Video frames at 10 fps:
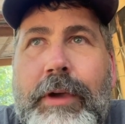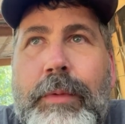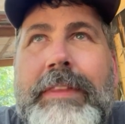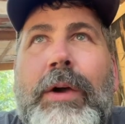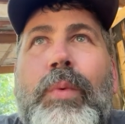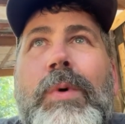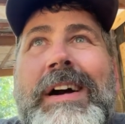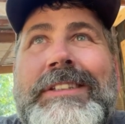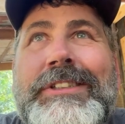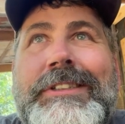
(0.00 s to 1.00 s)
that one that
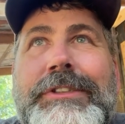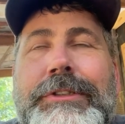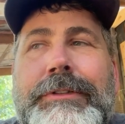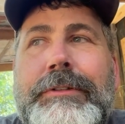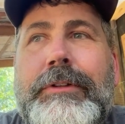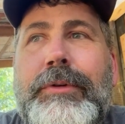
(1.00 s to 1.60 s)
watches you?